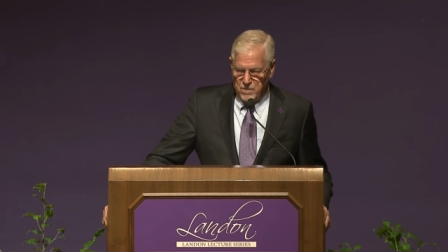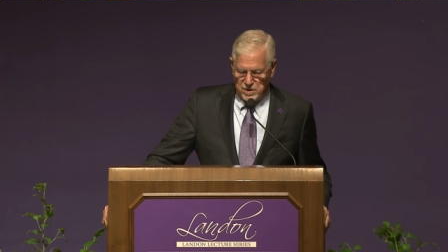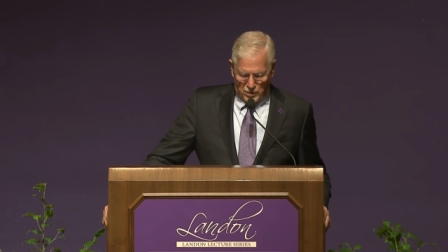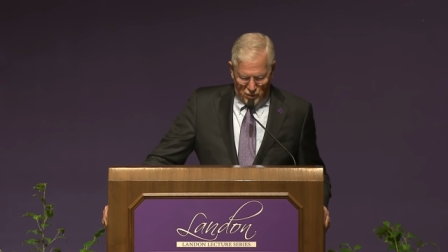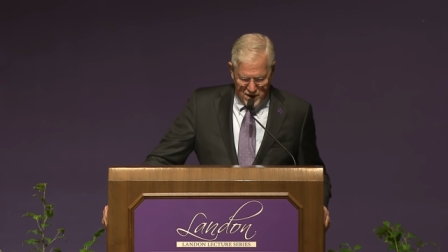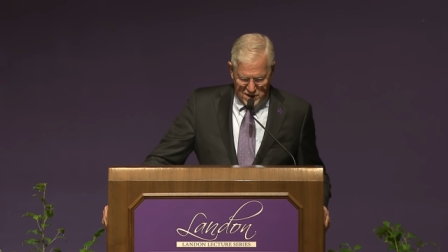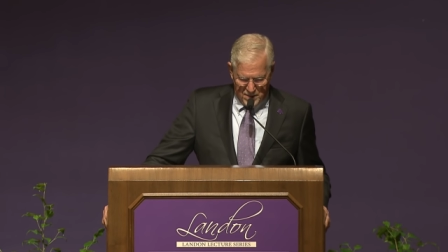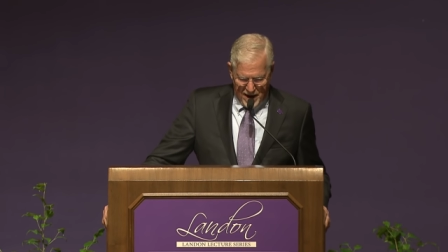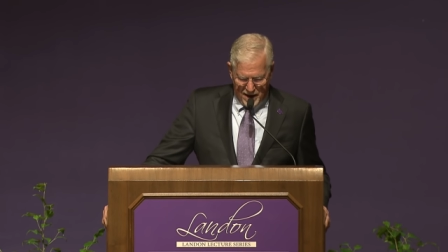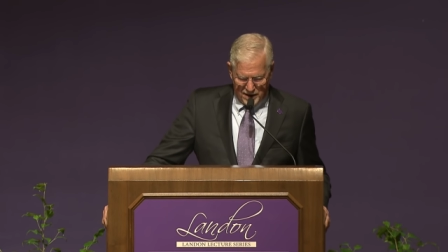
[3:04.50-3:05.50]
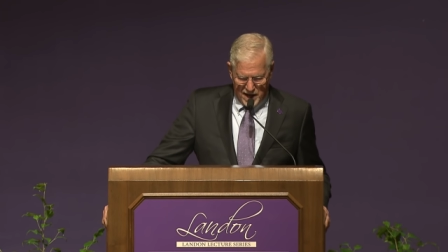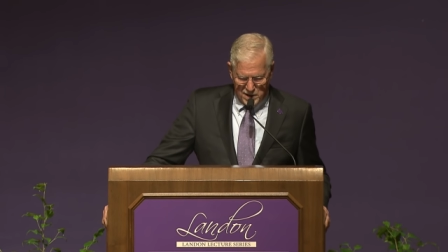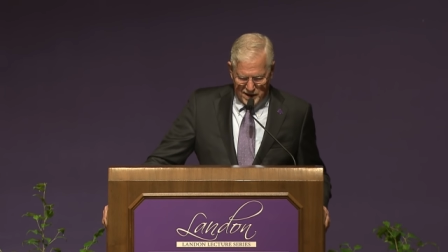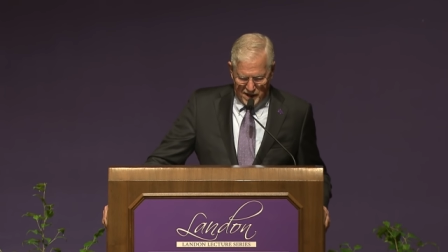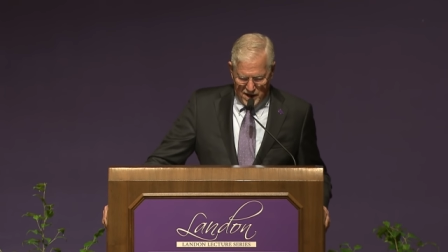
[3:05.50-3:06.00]
Mr. Tracy Mann, K
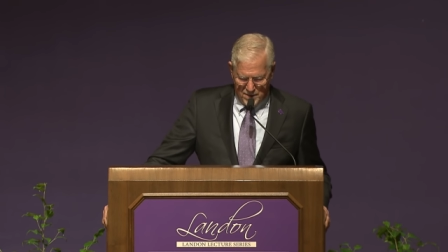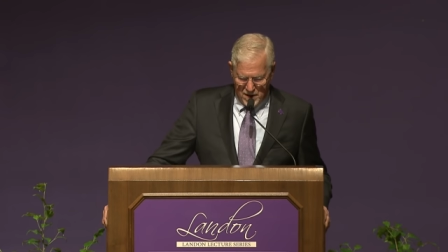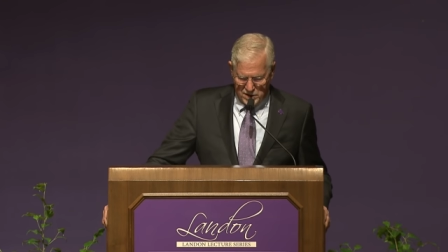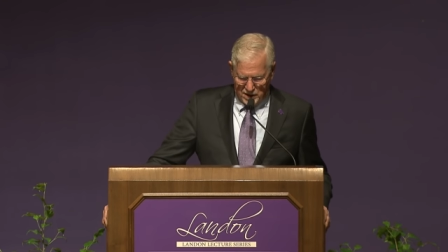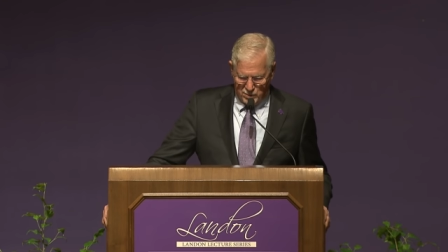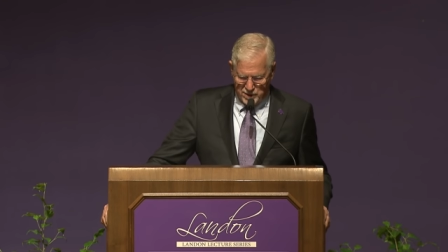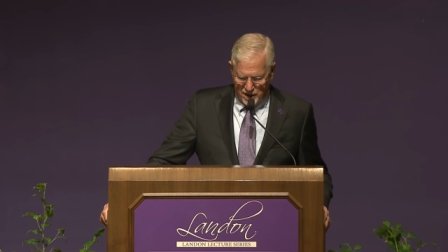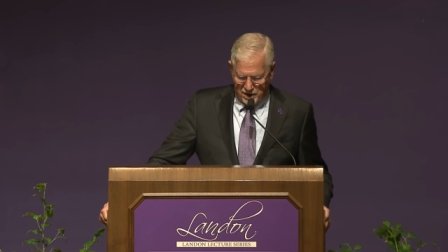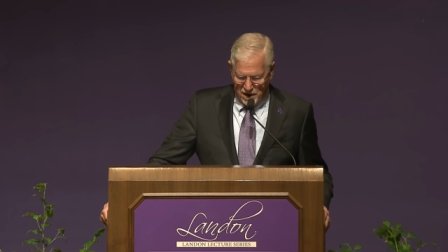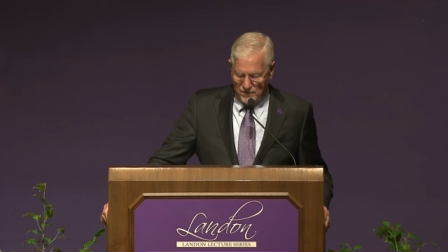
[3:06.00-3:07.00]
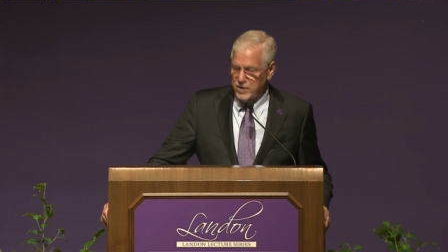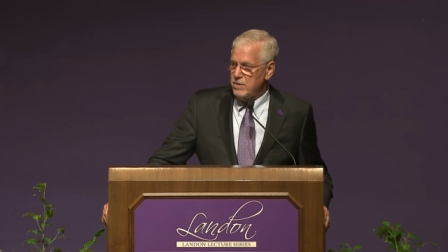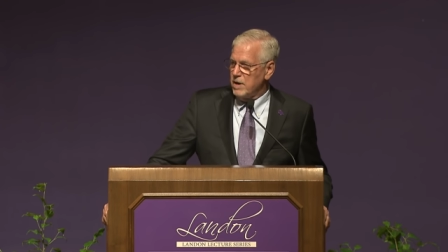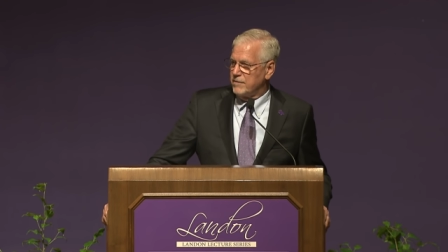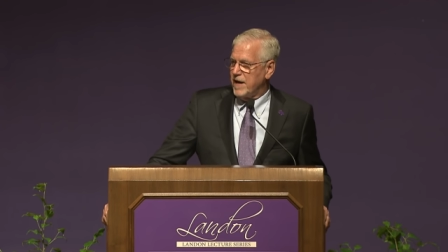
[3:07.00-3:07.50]
State alumnus and Lieutenant Governor
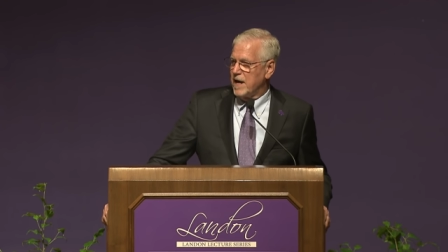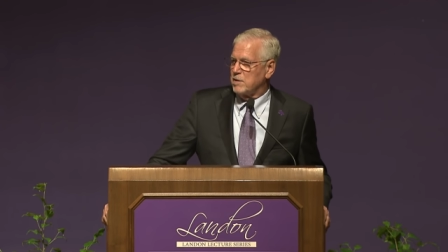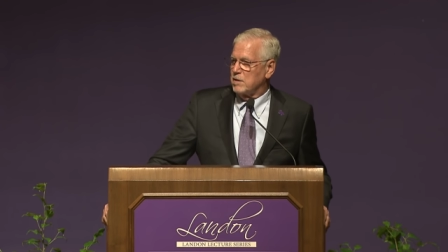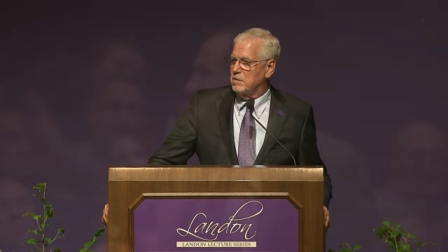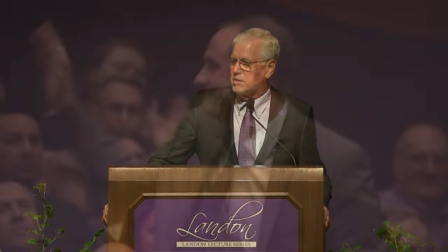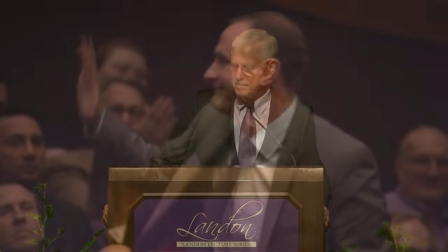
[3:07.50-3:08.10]
of Kansas.